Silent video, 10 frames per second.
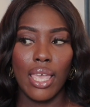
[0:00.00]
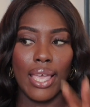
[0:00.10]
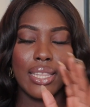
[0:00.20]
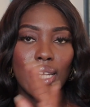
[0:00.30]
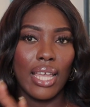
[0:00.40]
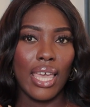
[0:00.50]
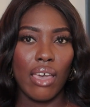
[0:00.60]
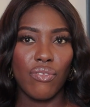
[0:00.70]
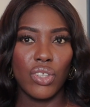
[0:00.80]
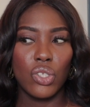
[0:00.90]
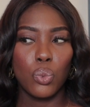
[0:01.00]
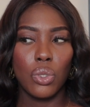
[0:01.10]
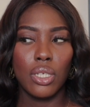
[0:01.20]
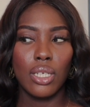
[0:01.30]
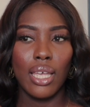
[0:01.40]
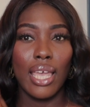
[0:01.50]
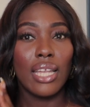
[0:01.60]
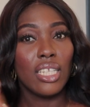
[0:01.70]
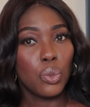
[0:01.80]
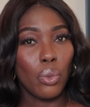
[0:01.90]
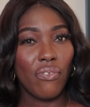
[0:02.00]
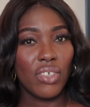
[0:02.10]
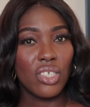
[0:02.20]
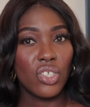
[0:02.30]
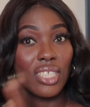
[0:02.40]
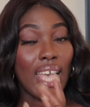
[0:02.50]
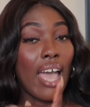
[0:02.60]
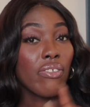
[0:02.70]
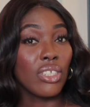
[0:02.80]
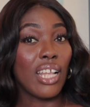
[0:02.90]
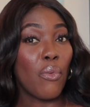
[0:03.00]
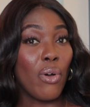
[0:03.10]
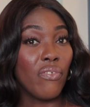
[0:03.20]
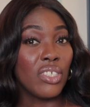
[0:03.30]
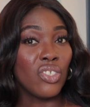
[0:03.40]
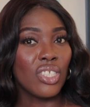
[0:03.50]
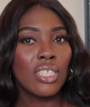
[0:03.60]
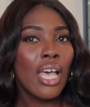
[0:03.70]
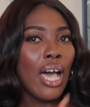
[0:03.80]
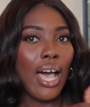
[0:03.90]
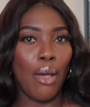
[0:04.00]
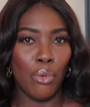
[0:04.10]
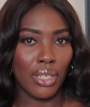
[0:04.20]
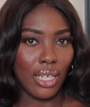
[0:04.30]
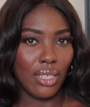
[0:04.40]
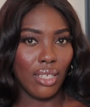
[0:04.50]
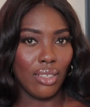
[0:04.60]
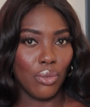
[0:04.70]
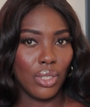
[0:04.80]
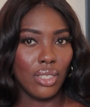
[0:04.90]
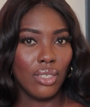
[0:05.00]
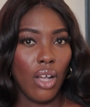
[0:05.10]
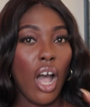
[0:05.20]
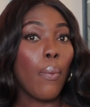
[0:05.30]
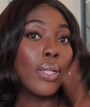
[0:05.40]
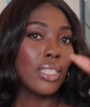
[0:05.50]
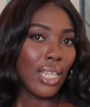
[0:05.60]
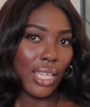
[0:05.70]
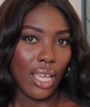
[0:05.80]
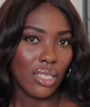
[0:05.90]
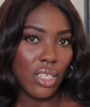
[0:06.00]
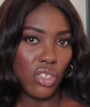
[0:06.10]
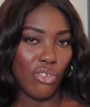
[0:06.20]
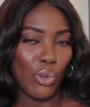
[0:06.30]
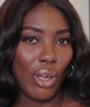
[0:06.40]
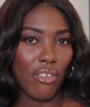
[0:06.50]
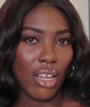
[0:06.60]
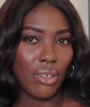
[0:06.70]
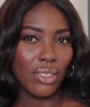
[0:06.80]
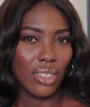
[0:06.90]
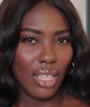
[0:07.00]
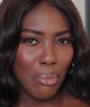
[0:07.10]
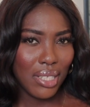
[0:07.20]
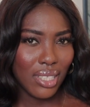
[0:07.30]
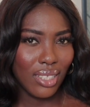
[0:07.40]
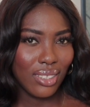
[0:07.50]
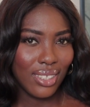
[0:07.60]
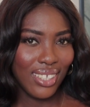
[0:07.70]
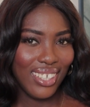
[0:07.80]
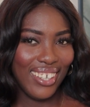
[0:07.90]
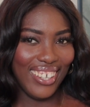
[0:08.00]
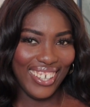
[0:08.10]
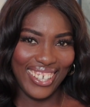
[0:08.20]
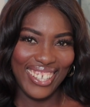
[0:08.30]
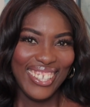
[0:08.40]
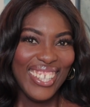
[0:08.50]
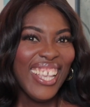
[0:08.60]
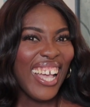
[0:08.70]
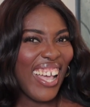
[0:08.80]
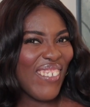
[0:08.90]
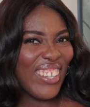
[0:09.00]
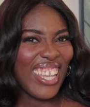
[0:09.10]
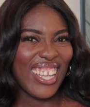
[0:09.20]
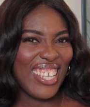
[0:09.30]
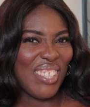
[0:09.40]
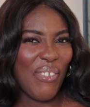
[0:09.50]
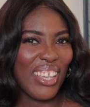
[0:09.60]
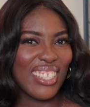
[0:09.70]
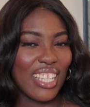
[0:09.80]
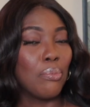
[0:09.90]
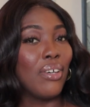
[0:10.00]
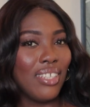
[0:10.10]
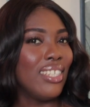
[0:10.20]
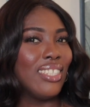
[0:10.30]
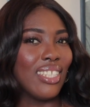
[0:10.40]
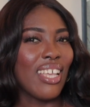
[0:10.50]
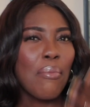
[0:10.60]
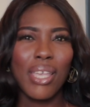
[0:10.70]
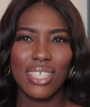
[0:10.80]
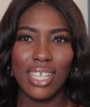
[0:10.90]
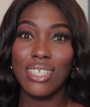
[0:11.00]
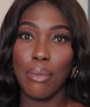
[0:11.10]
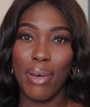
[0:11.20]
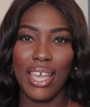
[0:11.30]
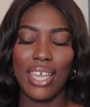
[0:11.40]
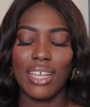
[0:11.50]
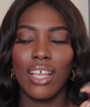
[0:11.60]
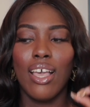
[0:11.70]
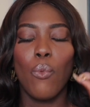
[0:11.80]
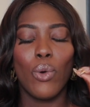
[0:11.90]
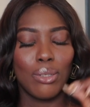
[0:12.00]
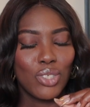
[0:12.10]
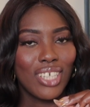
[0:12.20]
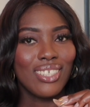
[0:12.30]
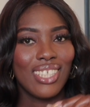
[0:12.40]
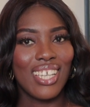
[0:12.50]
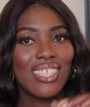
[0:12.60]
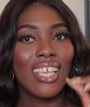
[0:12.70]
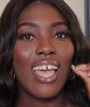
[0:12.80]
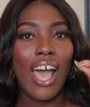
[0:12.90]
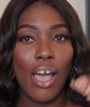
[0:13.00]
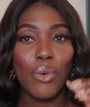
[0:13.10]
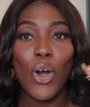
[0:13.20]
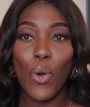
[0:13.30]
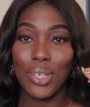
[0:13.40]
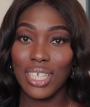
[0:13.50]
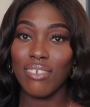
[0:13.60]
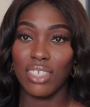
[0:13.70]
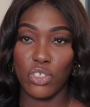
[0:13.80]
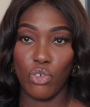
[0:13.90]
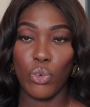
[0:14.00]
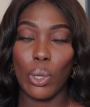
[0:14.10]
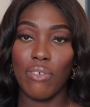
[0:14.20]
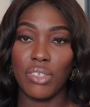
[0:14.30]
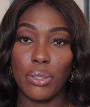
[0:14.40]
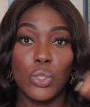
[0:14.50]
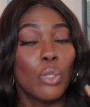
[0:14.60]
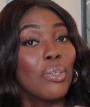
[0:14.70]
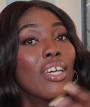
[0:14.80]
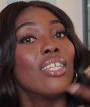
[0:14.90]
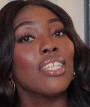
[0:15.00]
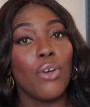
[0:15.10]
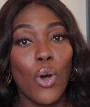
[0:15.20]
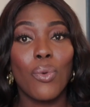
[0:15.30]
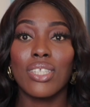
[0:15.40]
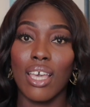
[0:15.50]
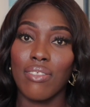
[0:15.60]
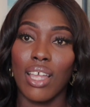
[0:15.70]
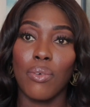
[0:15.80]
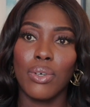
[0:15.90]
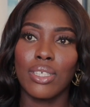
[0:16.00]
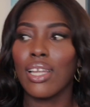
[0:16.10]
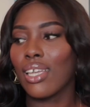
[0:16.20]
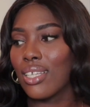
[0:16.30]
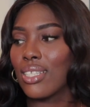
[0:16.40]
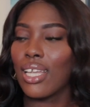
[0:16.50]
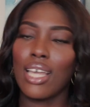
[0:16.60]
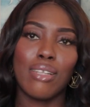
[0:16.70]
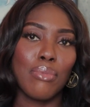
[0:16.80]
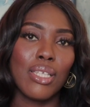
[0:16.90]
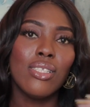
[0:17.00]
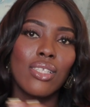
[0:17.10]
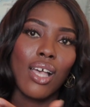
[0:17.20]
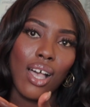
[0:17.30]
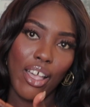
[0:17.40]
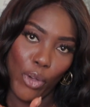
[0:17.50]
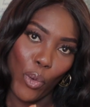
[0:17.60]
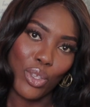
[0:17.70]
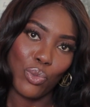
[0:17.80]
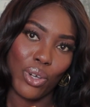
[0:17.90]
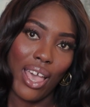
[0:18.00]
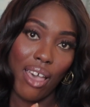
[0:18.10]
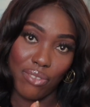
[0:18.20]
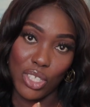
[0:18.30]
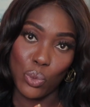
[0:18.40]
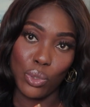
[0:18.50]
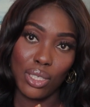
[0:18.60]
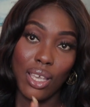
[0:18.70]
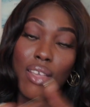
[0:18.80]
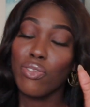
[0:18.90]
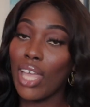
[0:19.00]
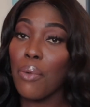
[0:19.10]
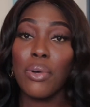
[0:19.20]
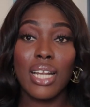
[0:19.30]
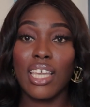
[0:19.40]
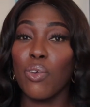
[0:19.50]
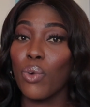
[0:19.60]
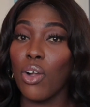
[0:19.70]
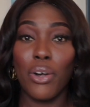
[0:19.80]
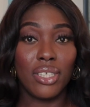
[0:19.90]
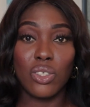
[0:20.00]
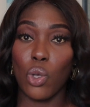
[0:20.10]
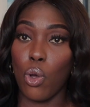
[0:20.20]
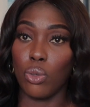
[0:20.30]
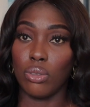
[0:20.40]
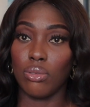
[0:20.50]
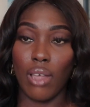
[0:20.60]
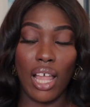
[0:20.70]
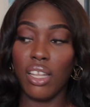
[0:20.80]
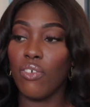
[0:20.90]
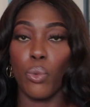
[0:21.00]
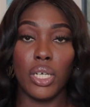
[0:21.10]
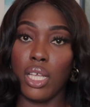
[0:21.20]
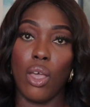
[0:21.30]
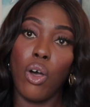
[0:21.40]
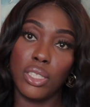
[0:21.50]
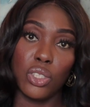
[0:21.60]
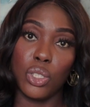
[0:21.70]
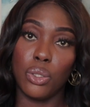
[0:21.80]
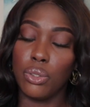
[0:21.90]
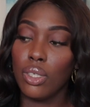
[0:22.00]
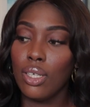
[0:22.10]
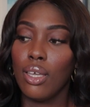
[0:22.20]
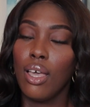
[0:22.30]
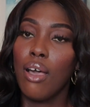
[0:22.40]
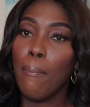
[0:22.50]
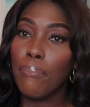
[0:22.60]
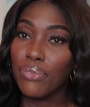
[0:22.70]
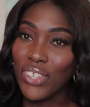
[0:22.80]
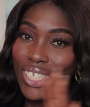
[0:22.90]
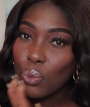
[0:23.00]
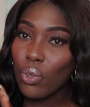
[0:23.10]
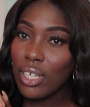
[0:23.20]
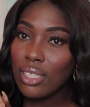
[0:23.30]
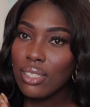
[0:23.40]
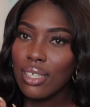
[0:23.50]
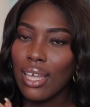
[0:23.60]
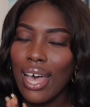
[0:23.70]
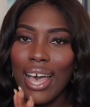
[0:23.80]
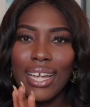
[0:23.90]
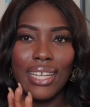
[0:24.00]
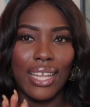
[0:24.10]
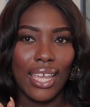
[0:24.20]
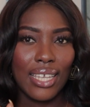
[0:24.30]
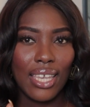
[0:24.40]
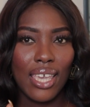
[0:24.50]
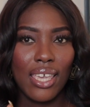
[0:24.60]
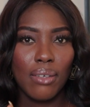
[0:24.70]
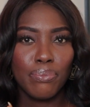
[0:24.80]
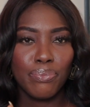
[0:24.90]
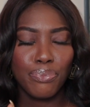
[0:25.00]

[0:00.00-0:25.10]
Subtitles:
and then I have this one and this one finishes after that one finishes, I won't get another one up until I get Deja Vu White Flower. Does that make sense? I feel like it doesn't make sense, but listen, it makes sense in my head. What I'm trying to say is I will always have Deja Vu White Flower. So because I'll always have that one, I guess that kind of means I always have this one. That one I can wear on its own. I love wearing it on its own. This one, I like it.